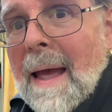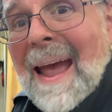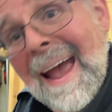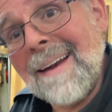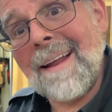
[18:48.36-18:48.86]

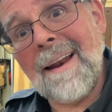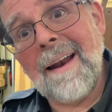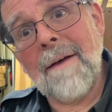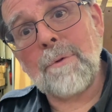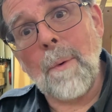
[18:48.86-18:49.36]
And I
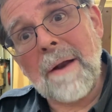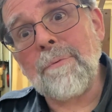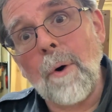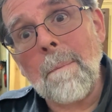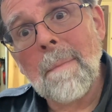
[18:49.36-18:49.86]
didn't have to wait
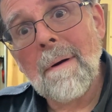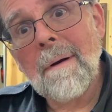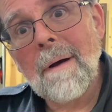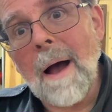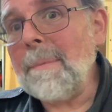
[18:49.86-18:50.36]
for them.
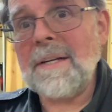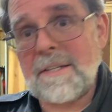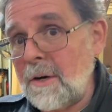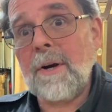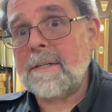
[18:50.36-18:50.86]
I mean,
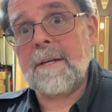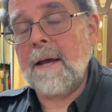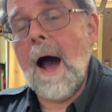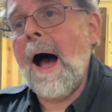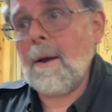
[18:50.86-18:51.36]

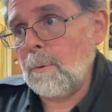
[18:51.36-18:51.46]
seriously, I